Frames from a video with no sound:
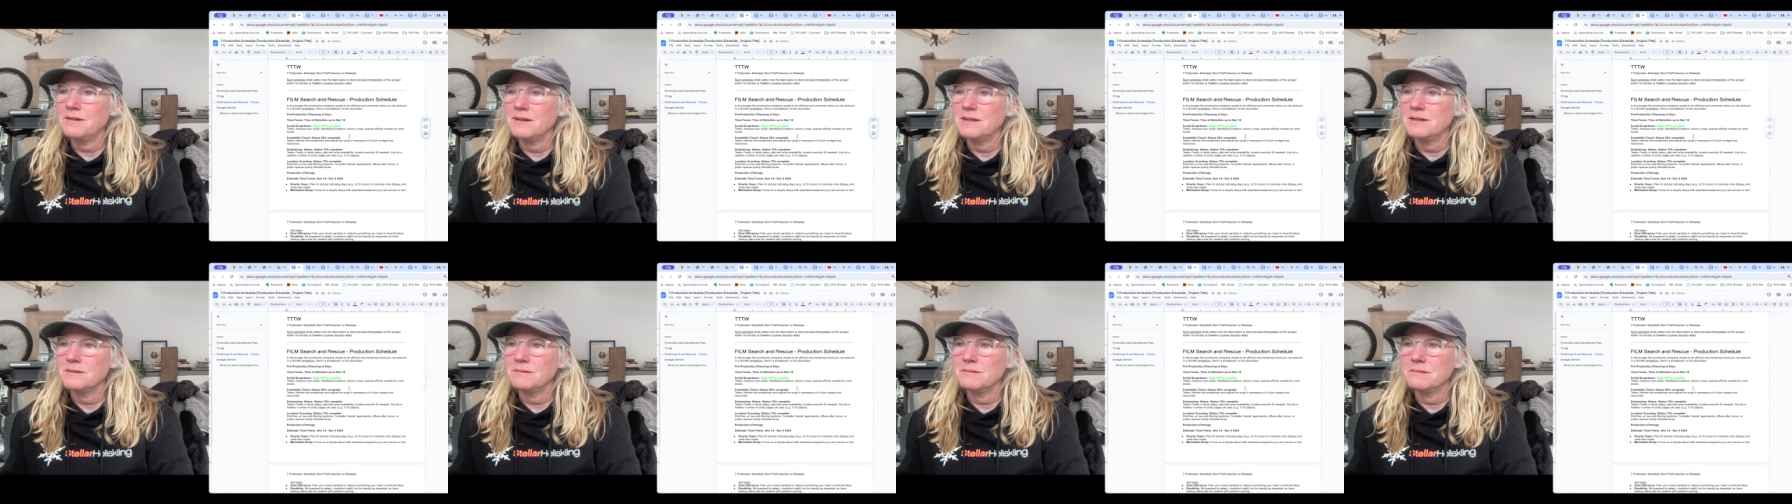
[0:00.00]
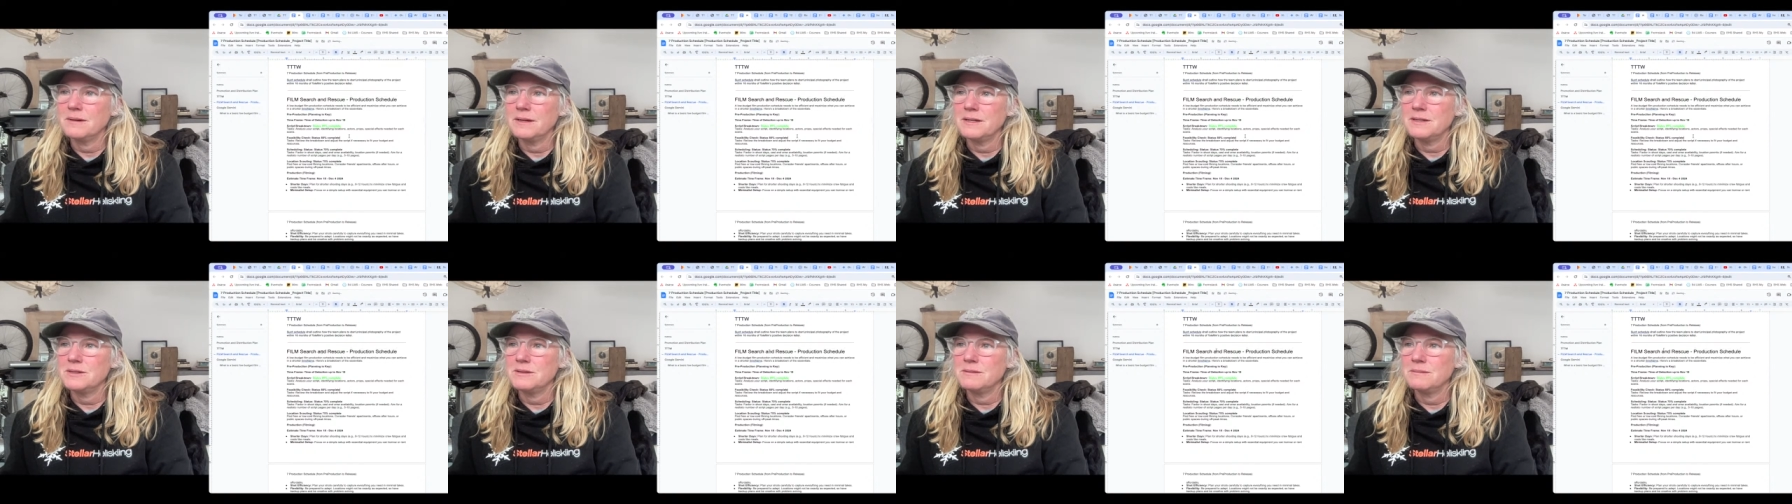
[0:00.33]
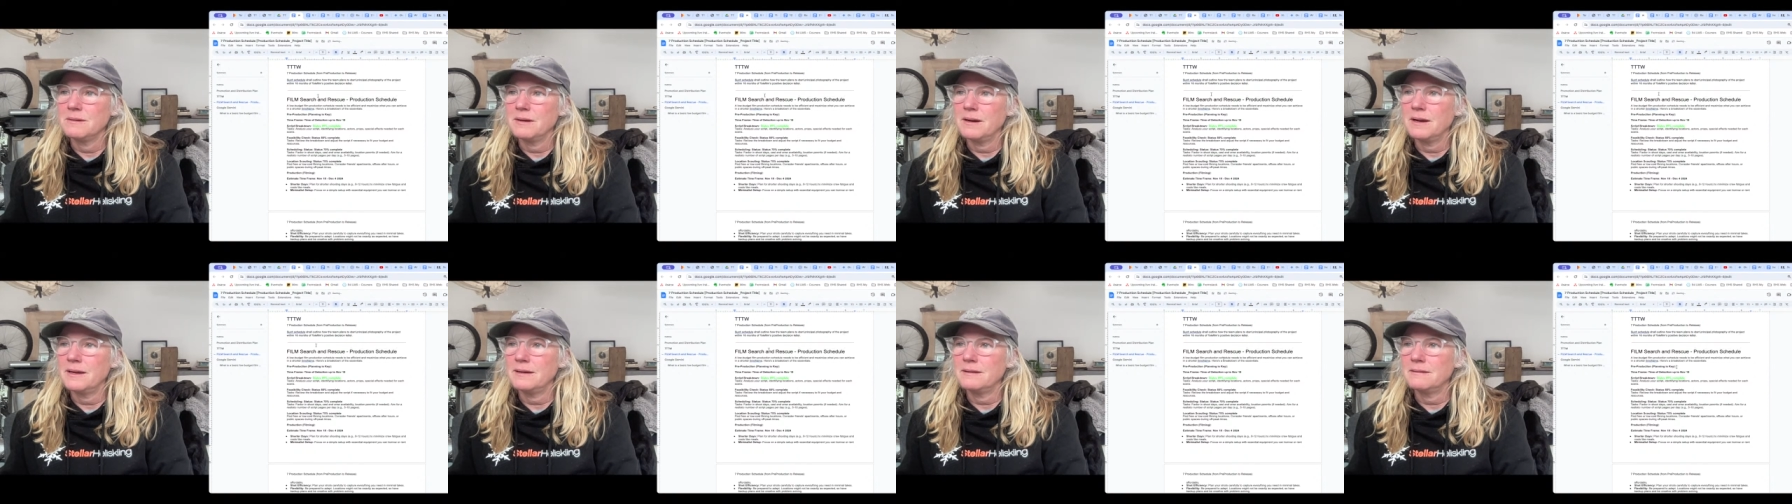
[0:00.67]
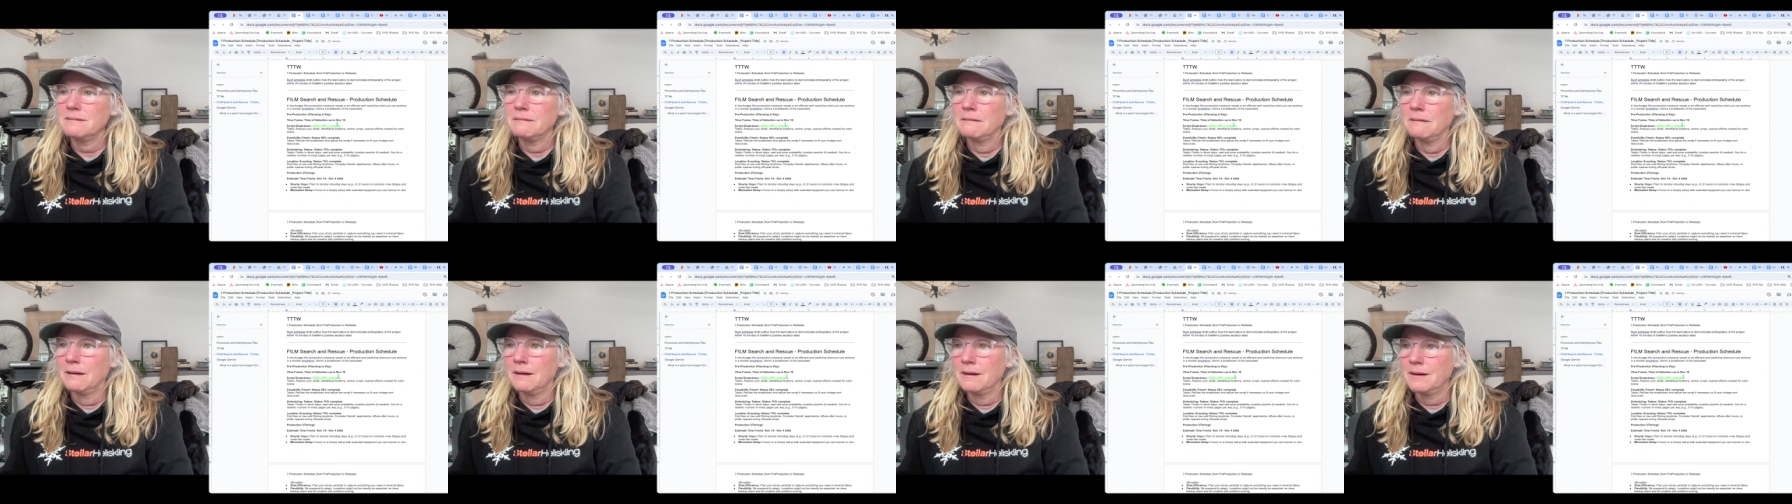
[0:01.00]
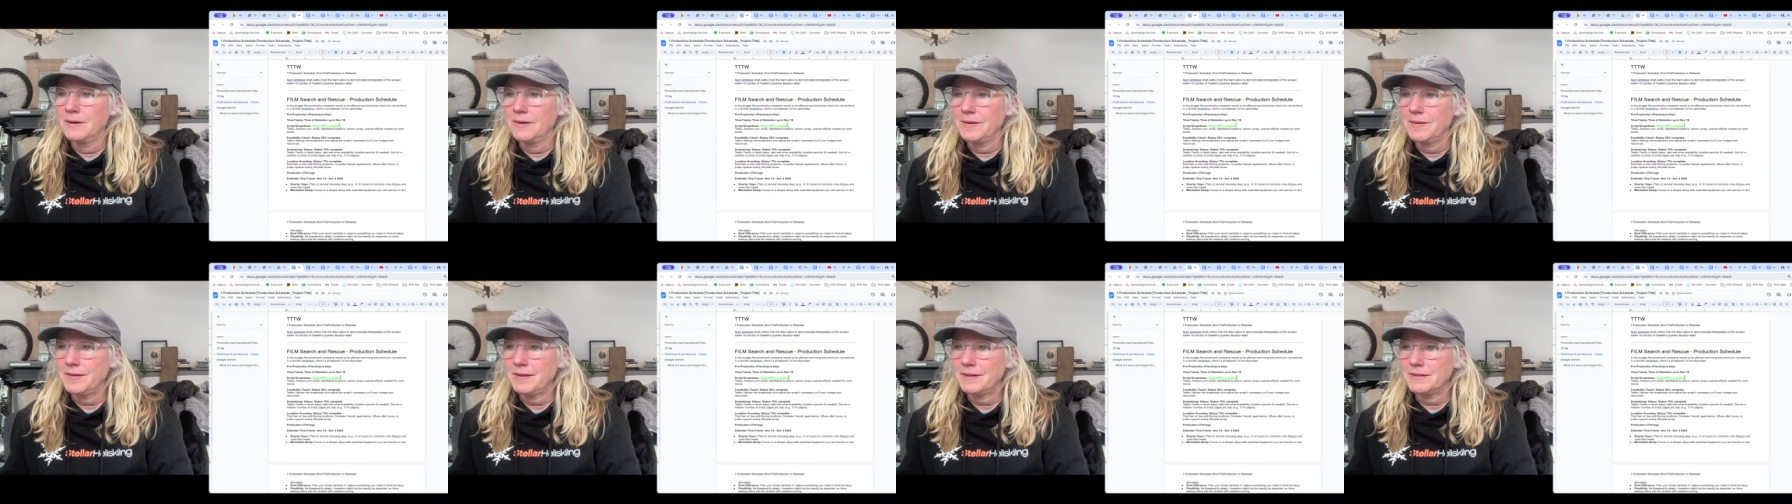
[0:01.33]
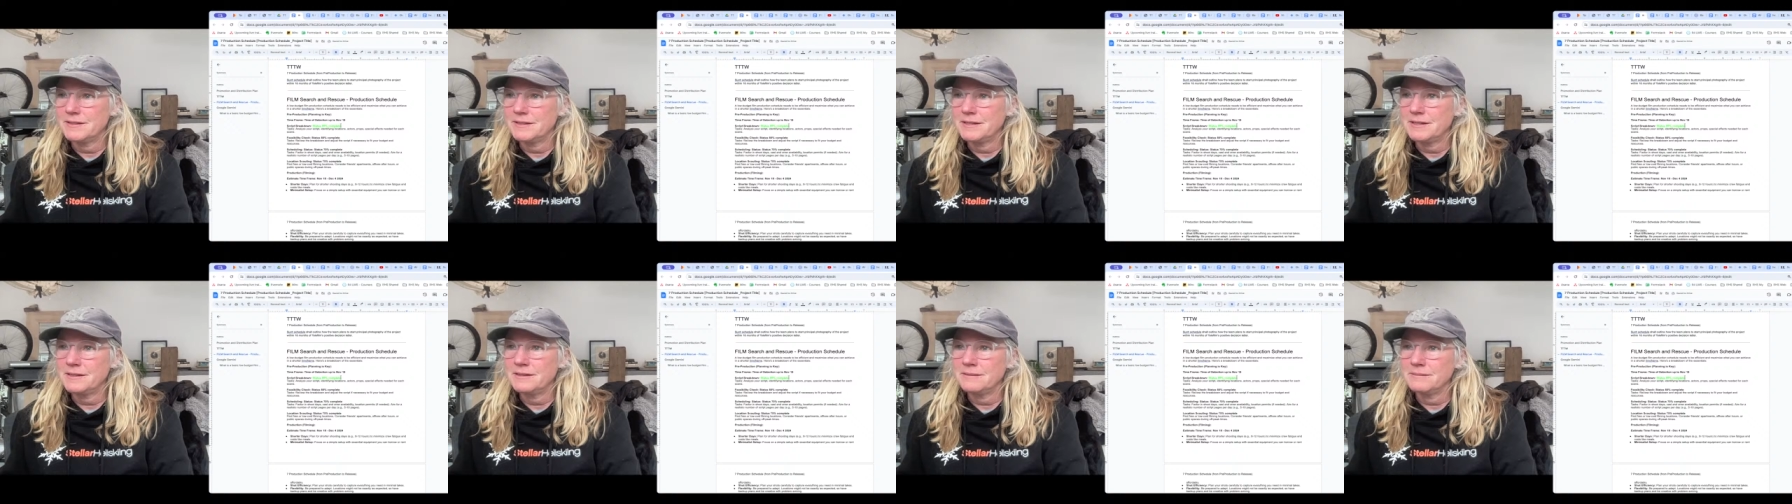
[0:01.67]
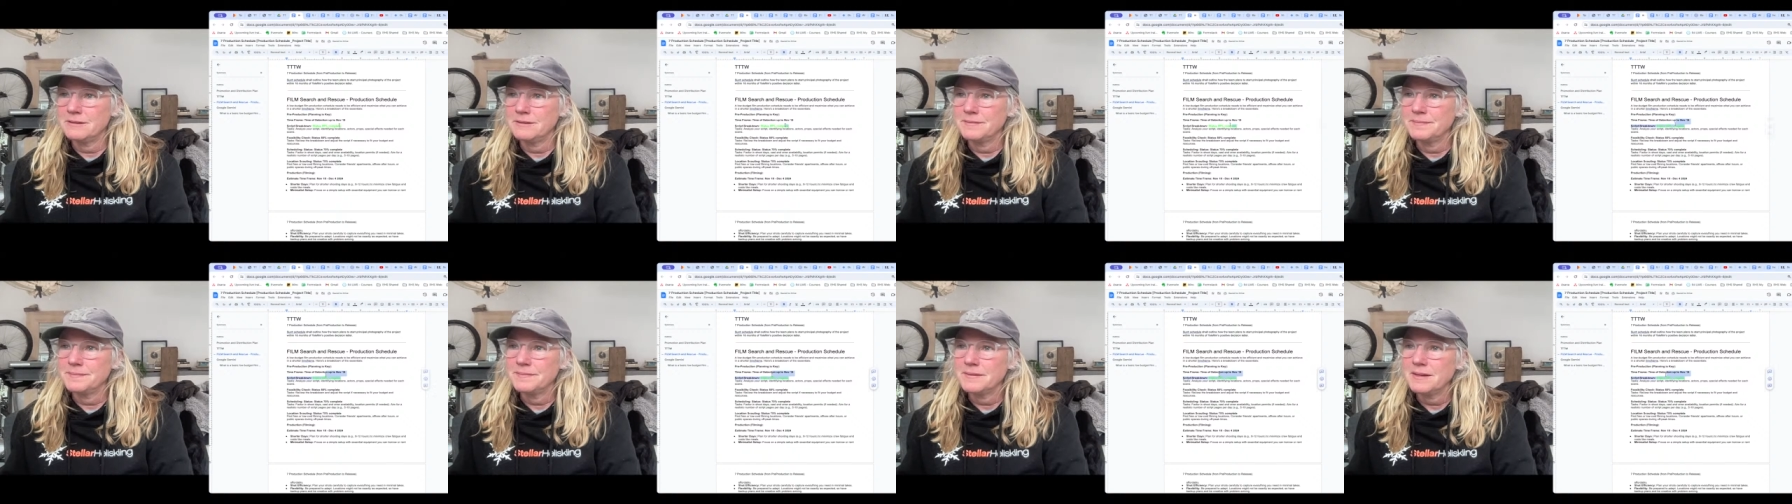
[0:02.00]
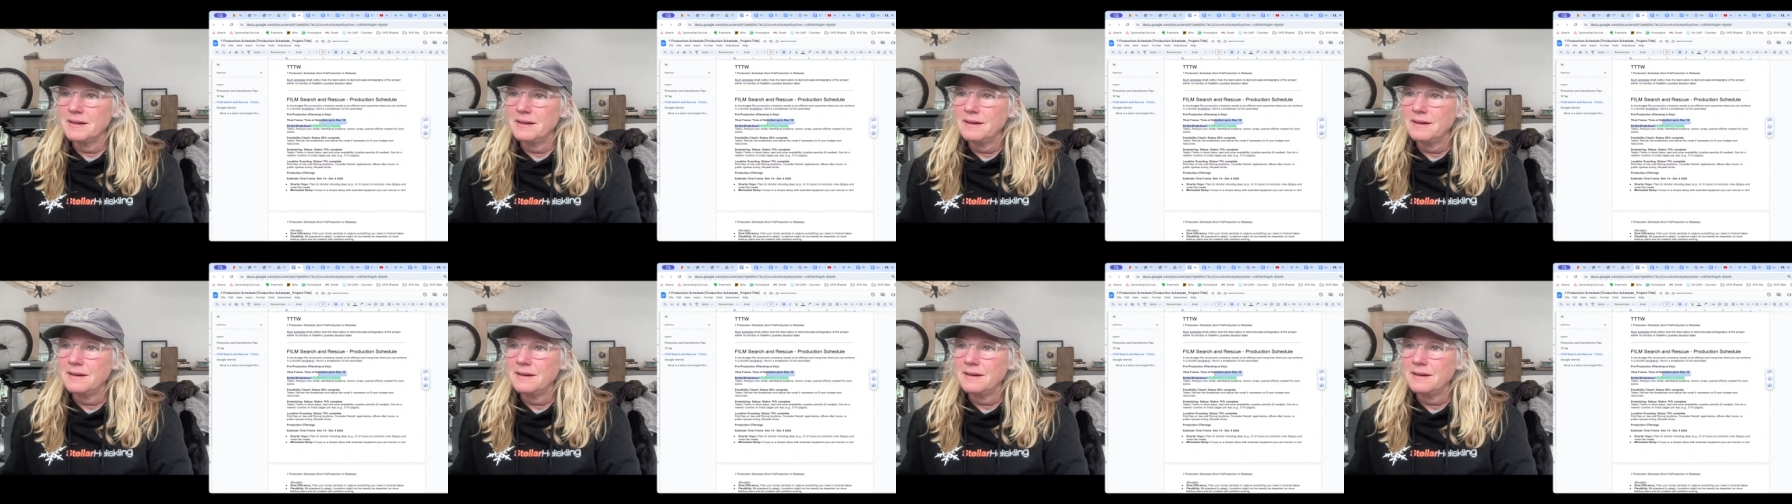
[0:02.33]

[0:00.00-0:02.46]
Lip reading: green's way too bright. Urgh, that's terrible.